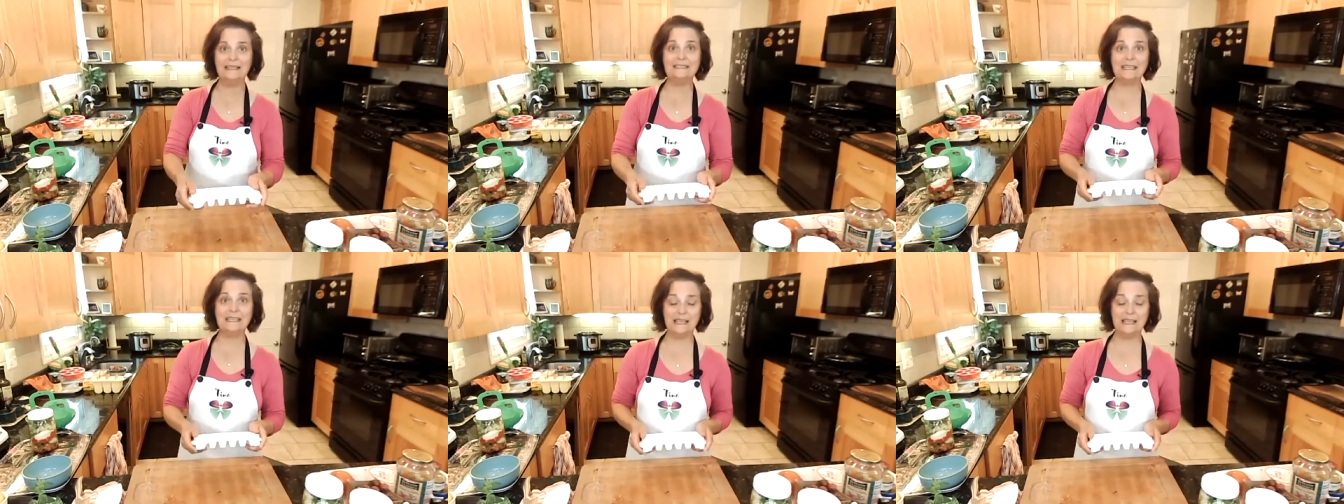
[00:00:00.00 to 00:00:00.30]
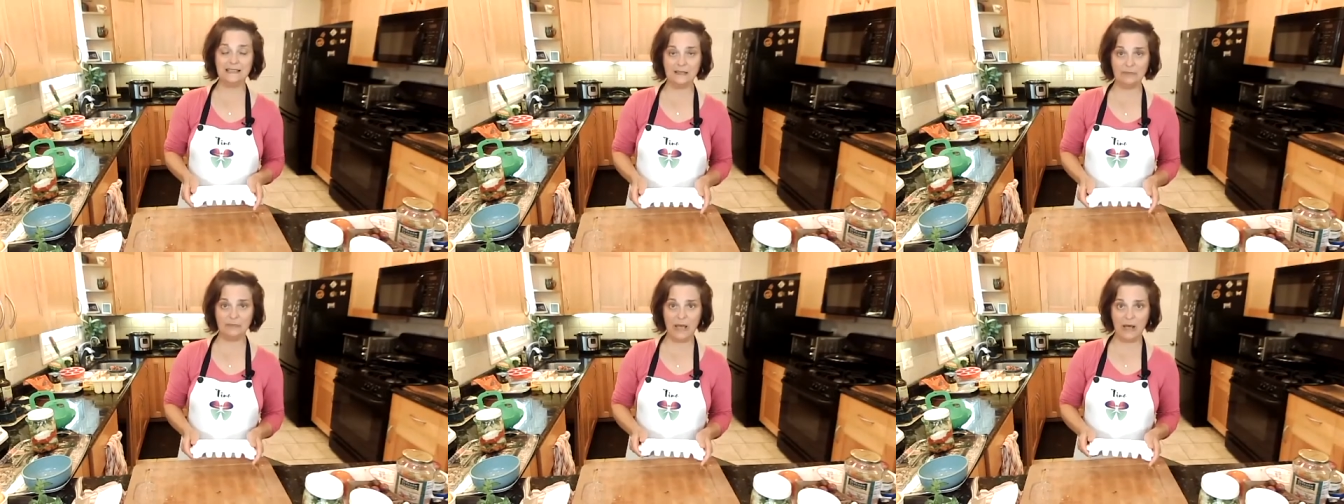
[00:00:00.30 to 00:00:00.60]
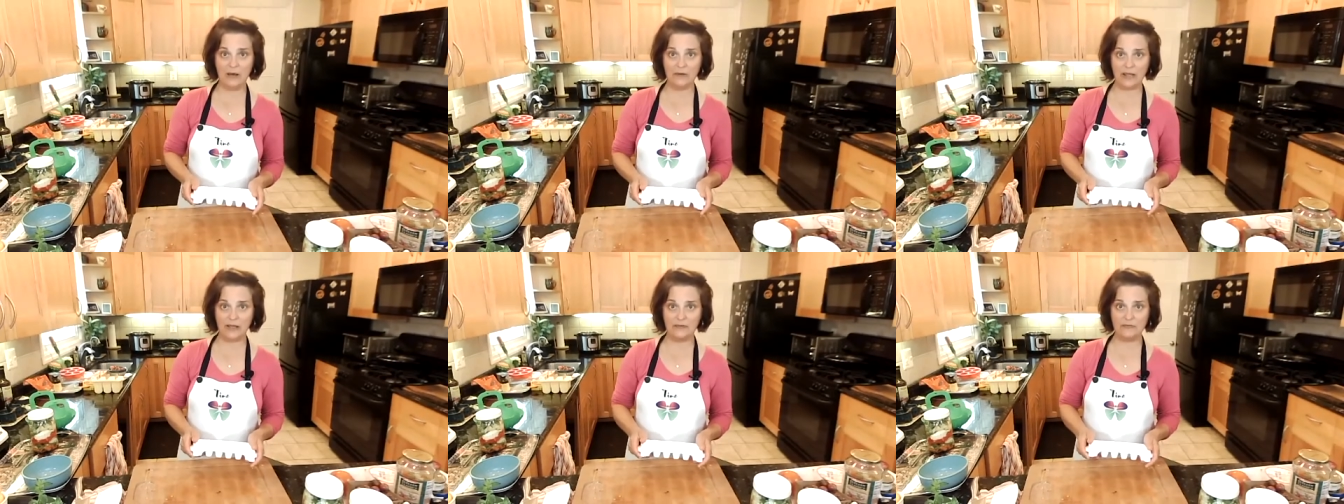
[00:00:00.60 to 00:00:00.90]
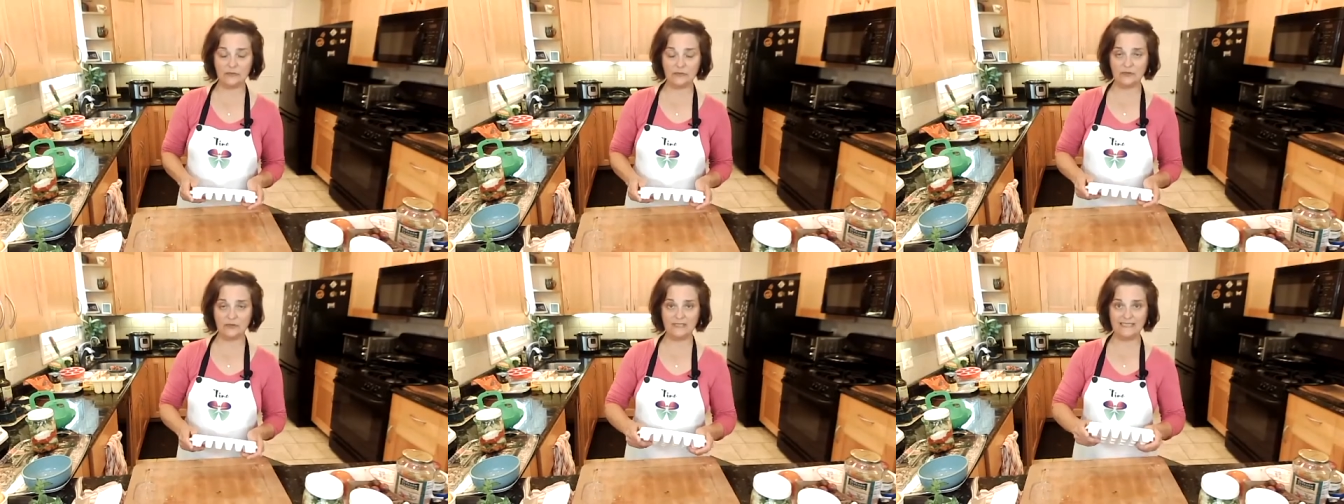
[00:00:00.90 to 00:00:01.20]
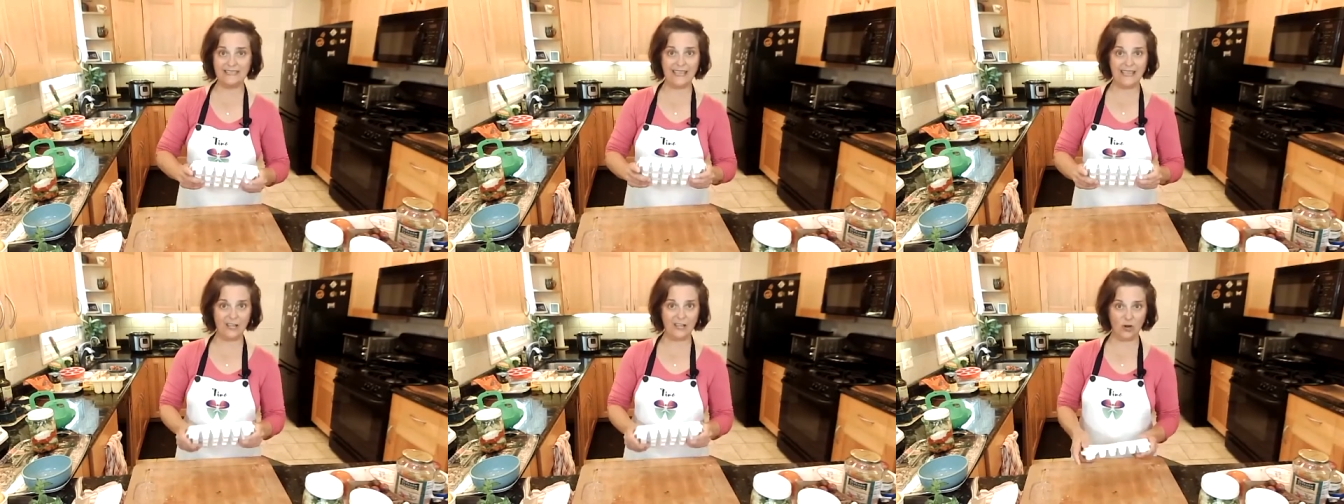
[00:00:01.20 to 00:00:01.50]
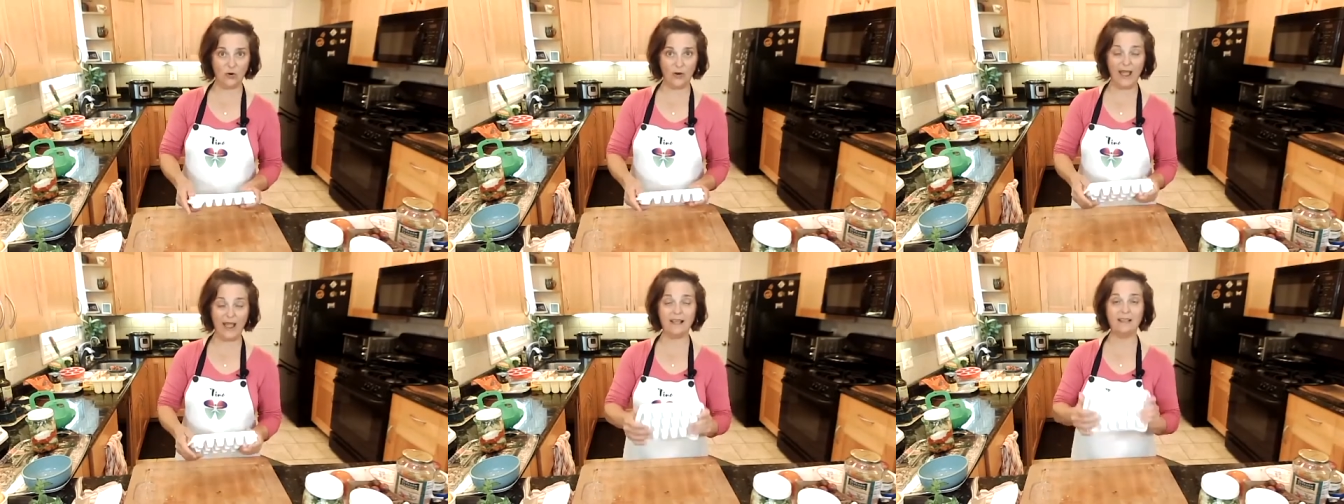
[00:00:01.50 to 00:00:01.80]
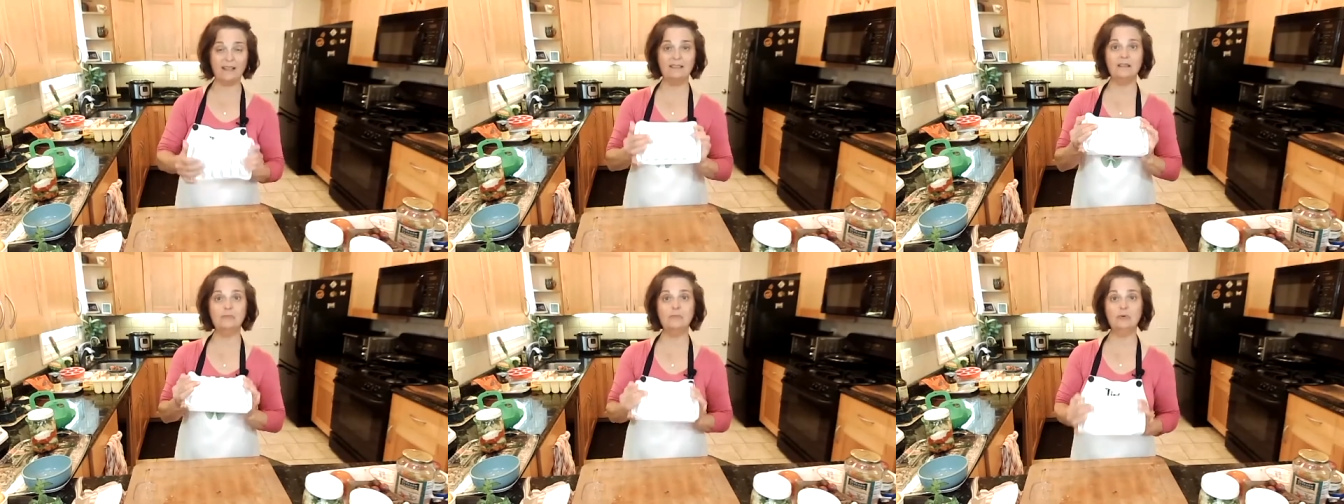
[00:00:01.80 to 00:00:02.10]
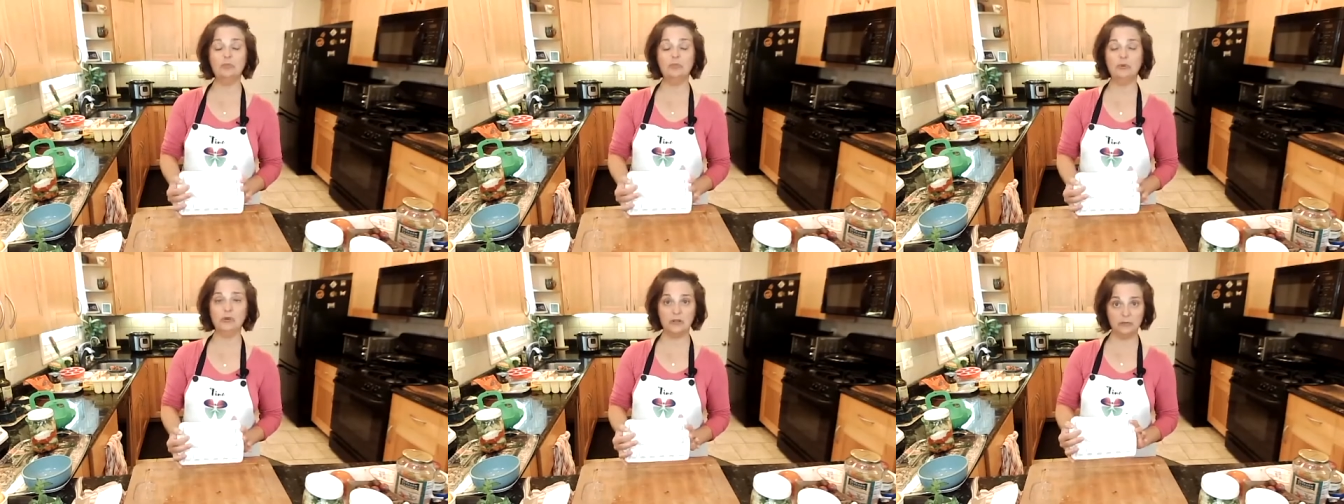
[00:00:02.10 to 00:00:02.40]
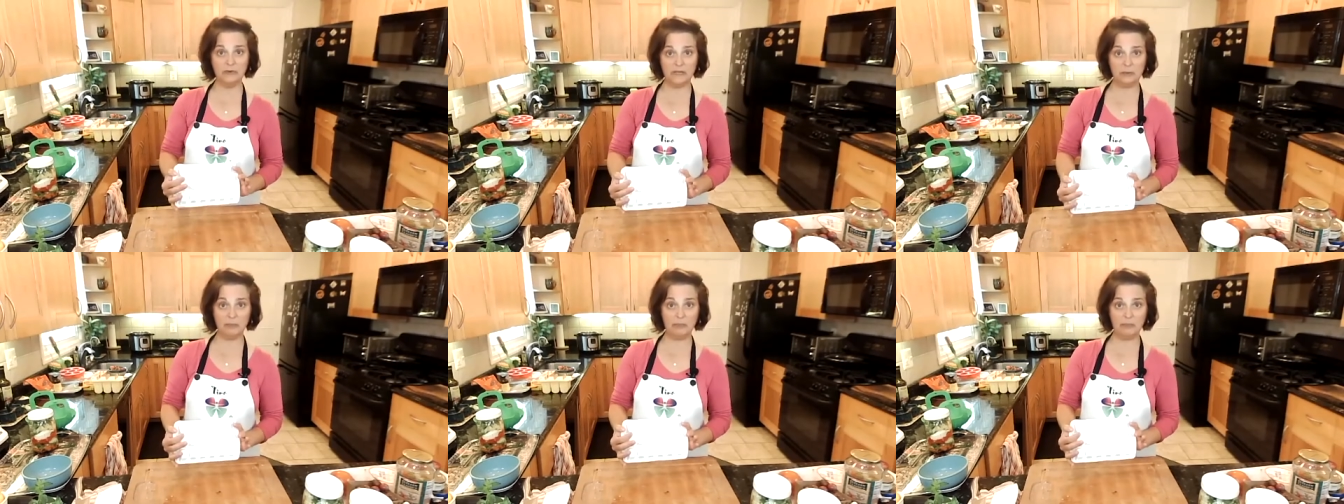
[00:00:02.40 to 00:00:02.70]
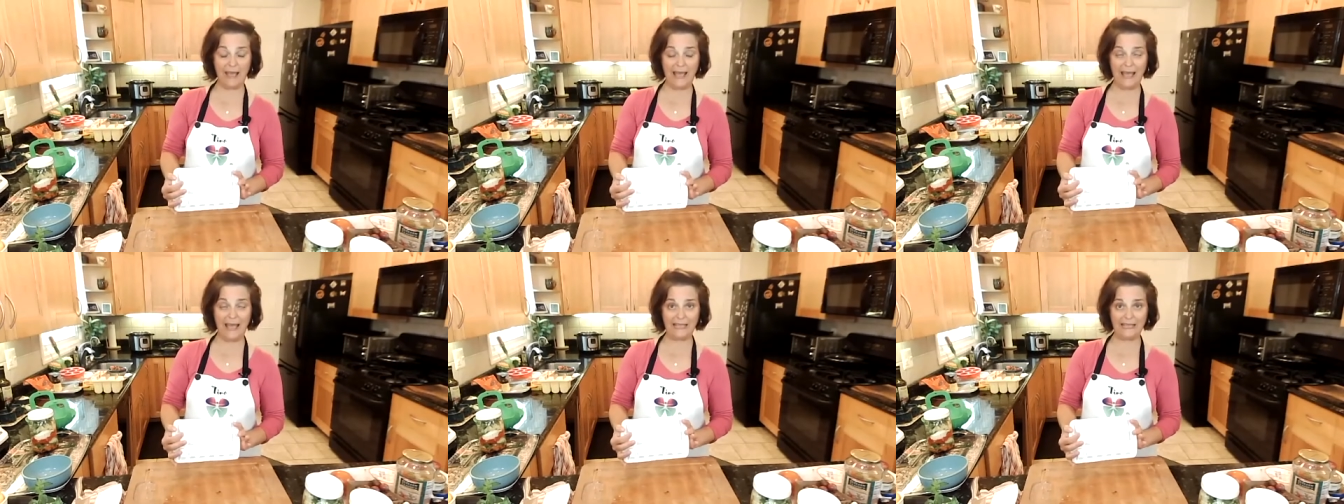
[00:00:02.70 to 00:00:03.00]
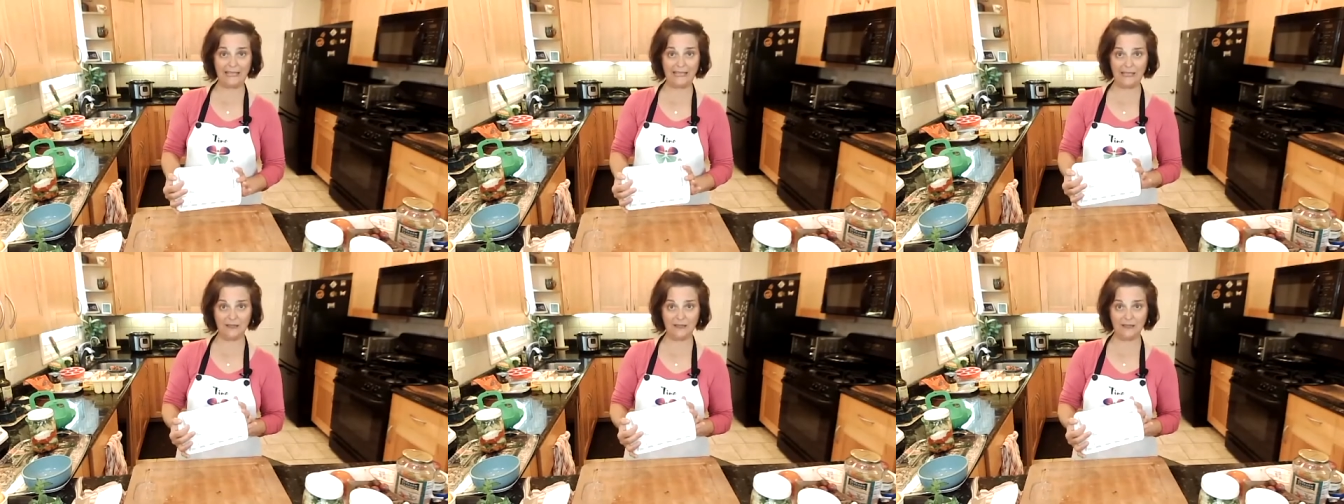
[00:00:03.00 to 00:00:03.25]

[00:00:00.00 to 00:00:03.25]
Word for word: Take them out after a day, crack them and put them in a baggie,